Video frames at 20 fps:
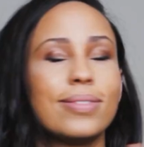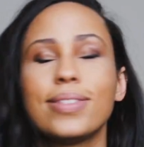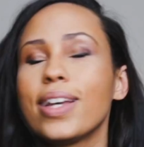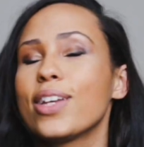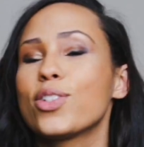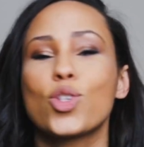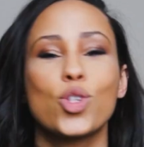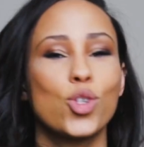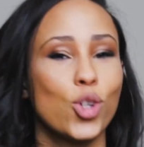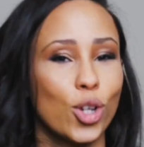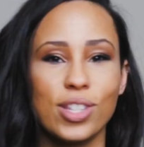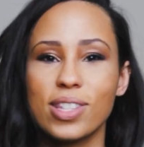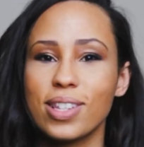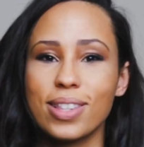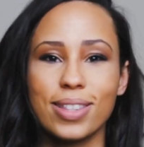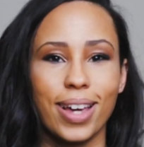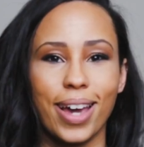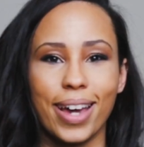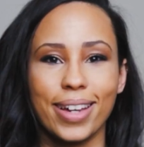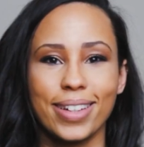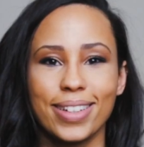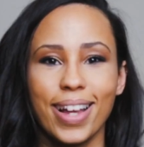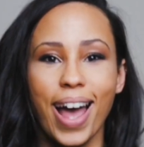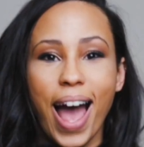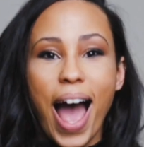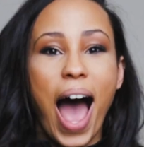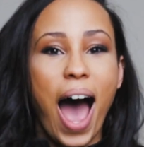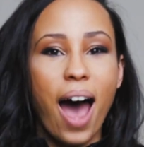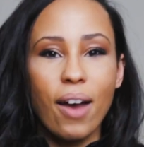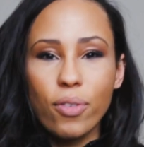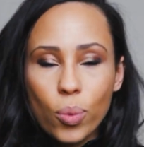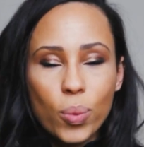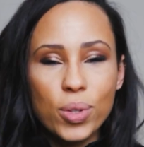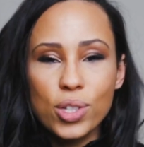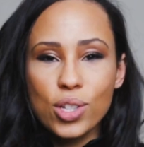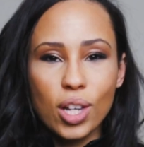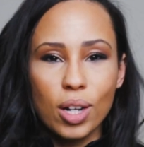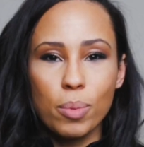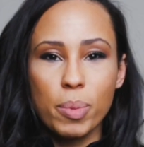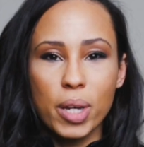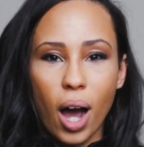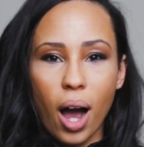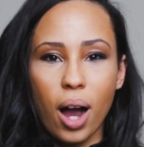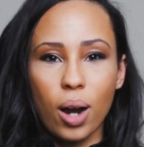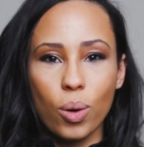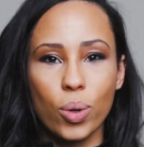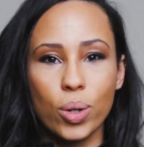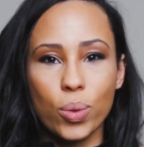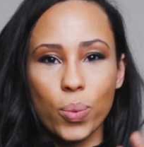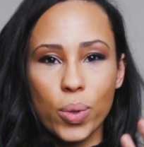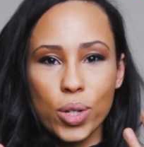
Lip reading: It's just a thing. Everyone's gonna be awkward